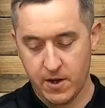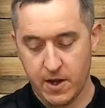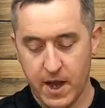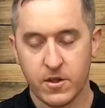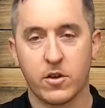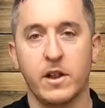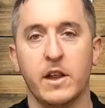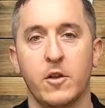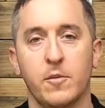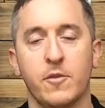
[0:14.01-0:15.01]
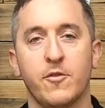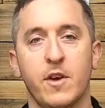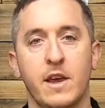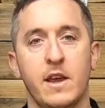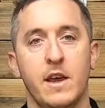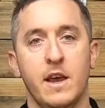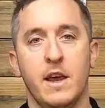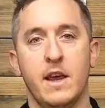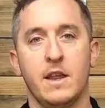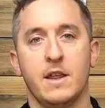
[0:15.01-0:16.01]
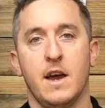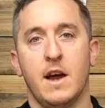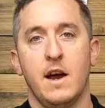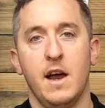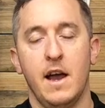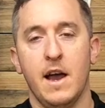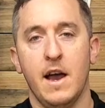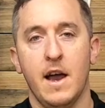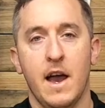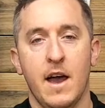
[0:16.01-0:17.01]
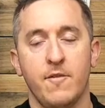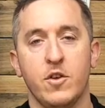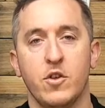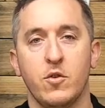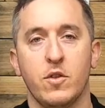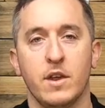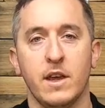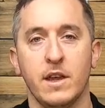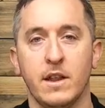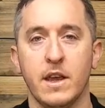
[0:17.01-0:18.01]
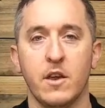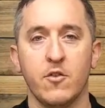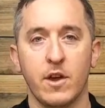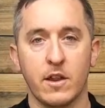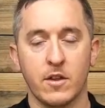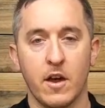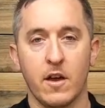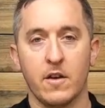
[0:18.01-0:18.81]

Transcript: Okay, so cleaner number 3 is our heavy duty degreaser.